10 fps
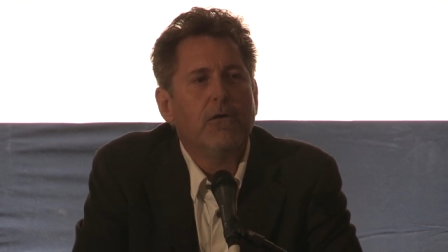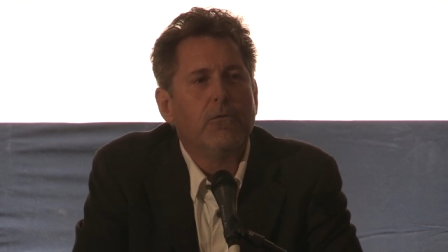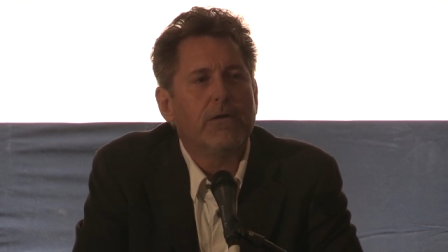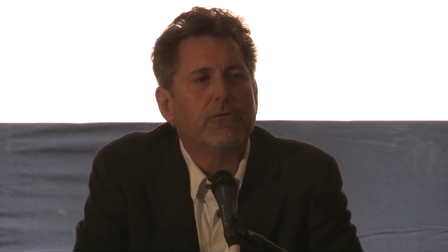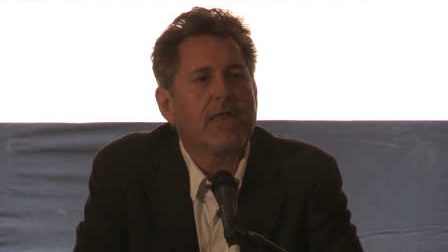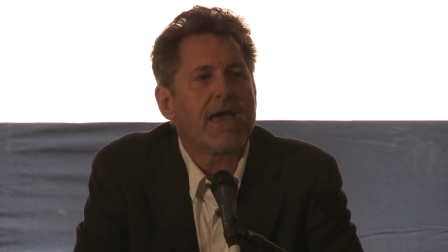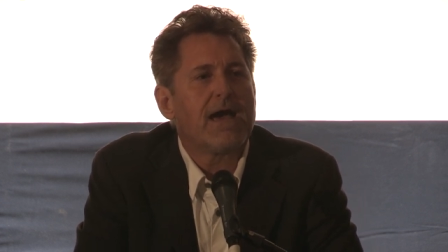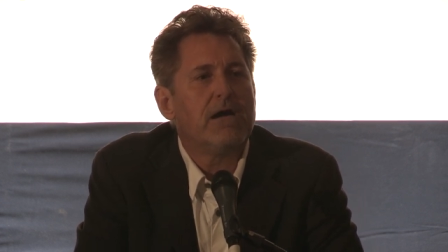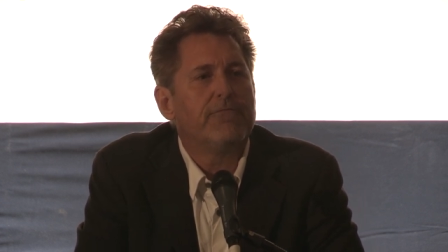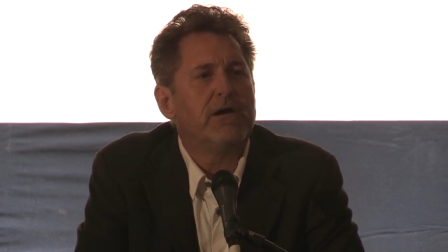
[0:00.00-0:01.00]
we would
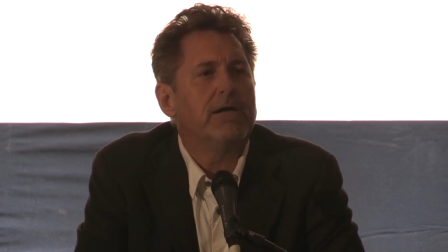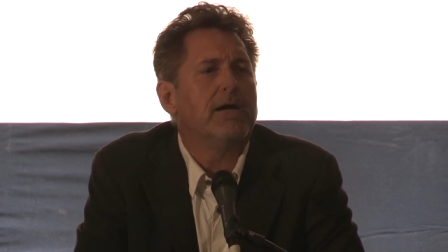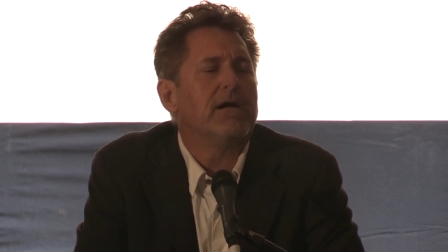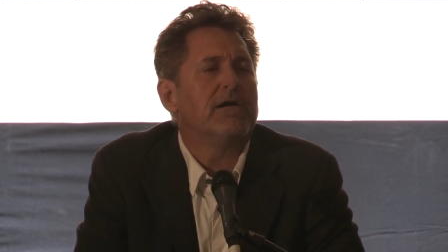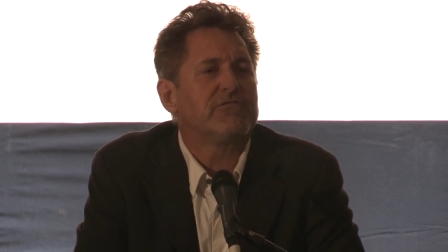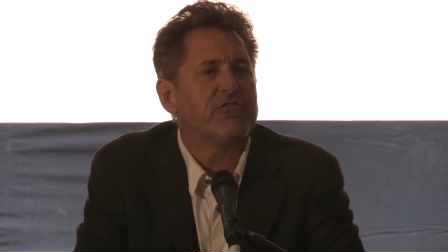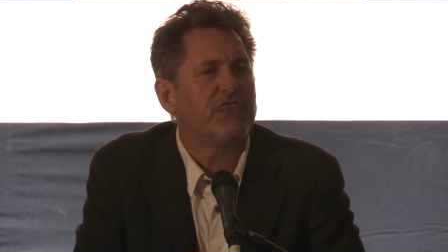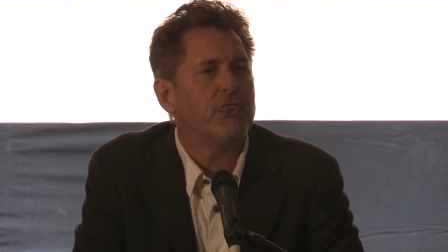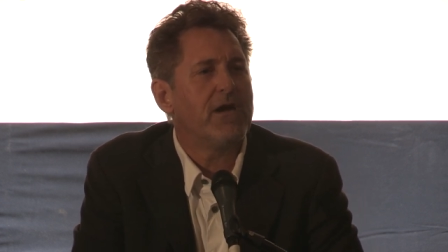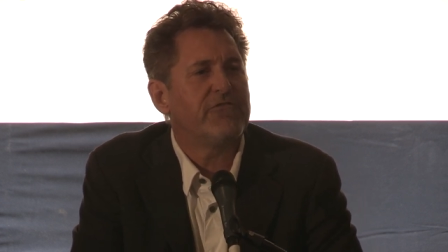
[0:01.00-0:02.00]
have a, a
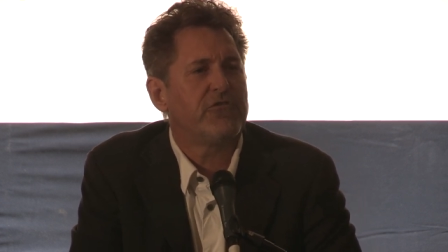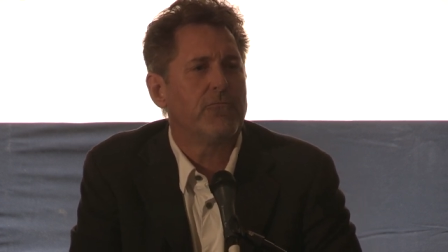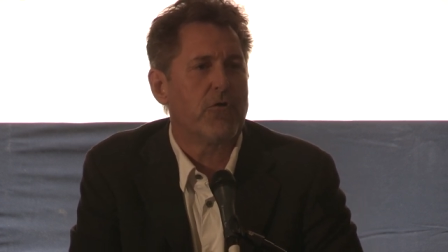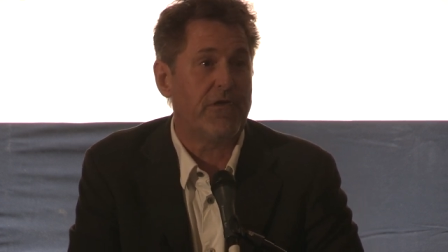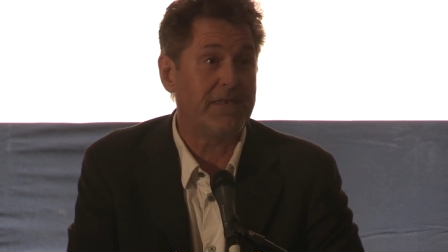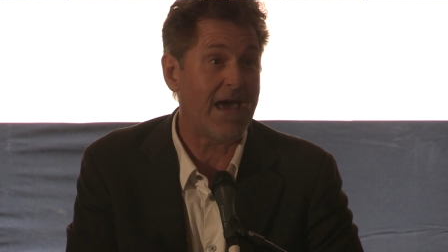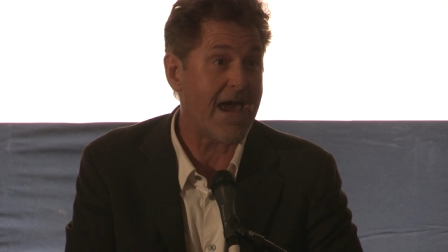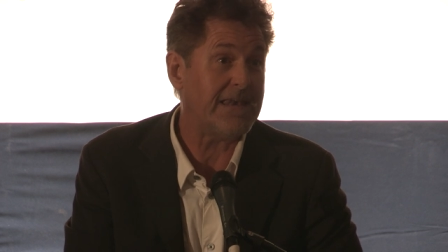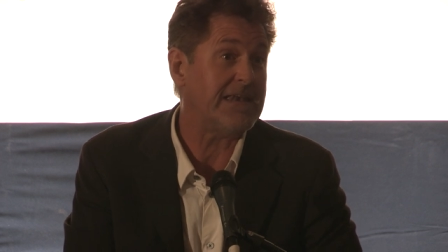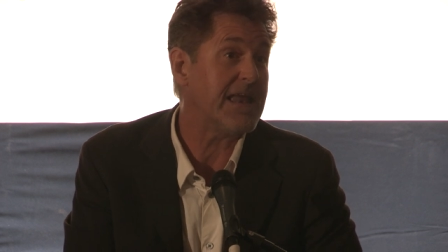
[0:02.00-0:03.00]
situation where the
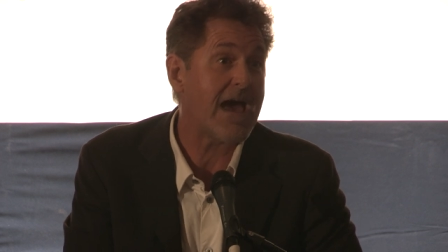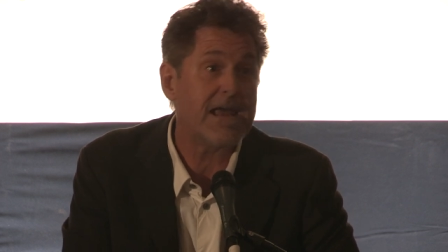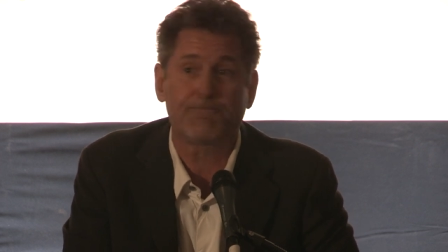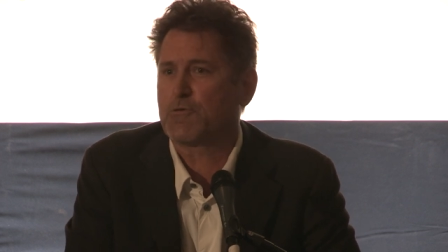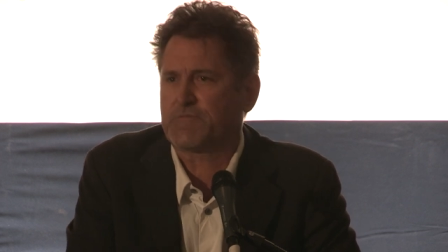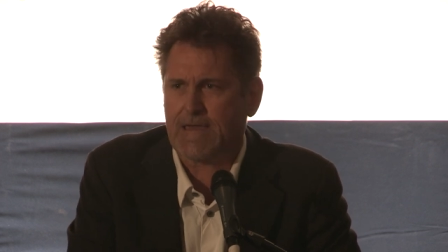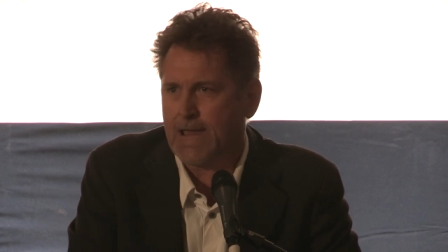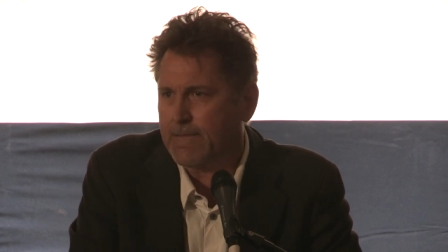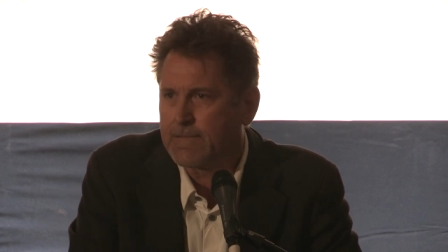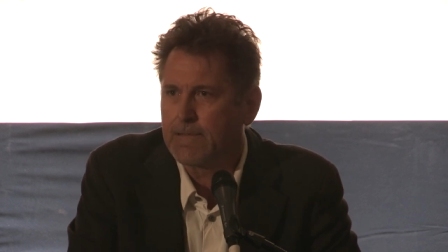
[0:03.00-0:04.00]

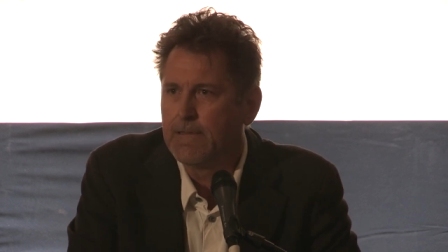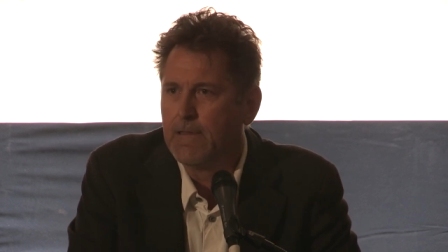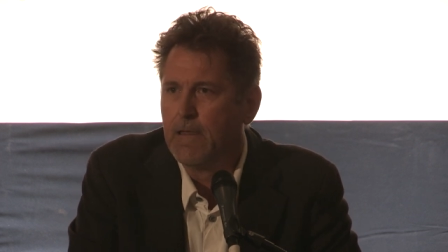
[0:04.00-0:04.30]
99%